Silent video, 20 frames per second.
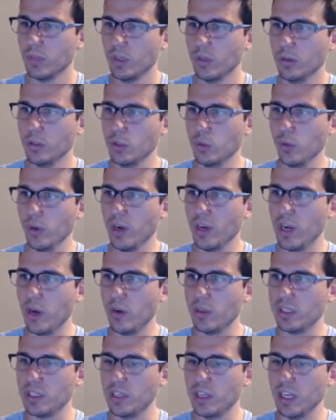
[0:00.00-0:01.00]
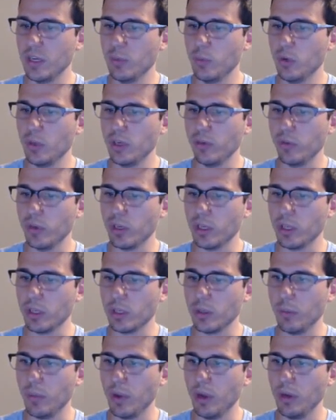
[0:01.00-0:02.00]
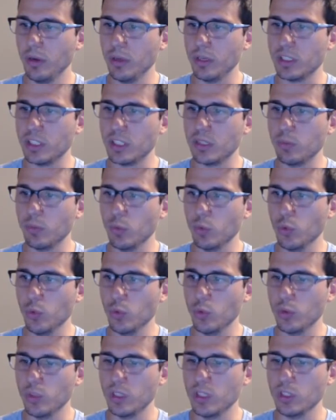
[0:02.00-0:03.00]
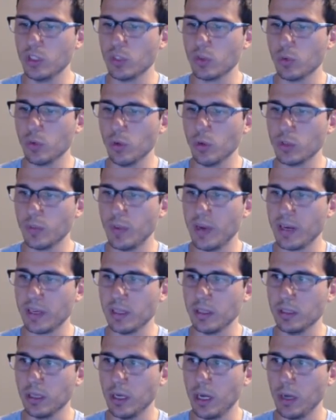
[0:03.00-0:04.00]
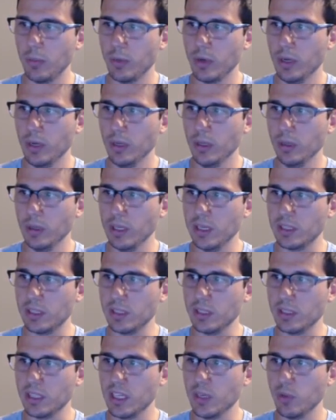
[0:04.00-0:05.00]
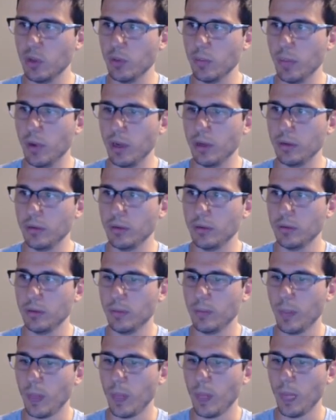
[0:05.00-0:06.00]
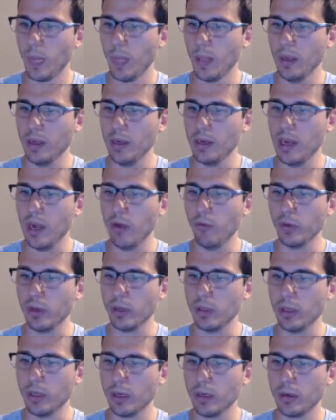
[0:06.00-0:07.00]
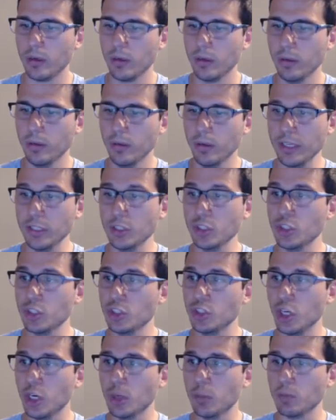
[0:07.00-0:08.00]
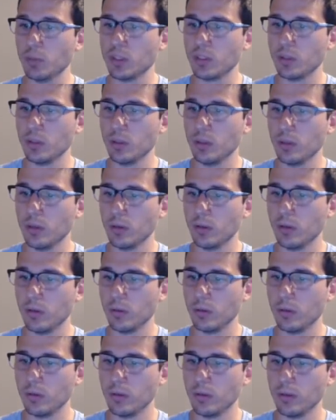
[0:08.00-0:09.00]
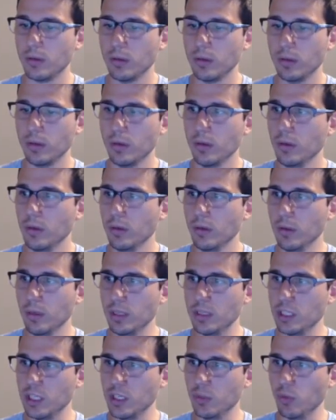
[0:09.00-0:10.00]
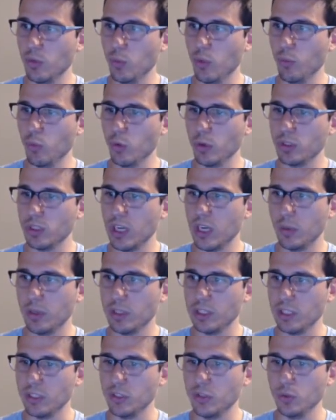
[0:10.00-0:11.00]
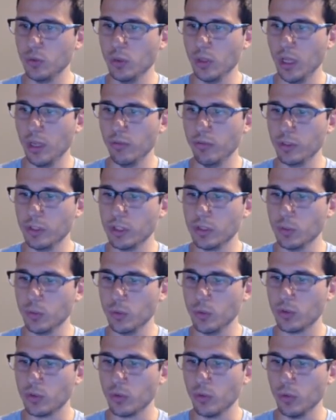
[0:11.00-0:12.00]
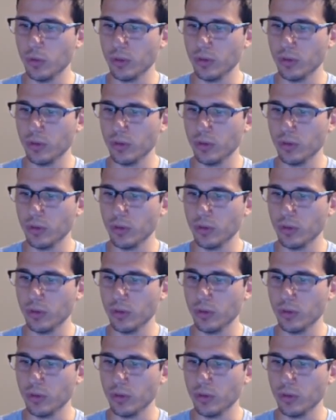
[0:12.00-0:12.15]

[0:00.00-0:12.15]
So right now it's enabled. If we click the button, it smoothly scrolls back to the top. Let's disable the button. Now if we click, it just jumps. Let's enable it one more time because I do love the smooth scrolling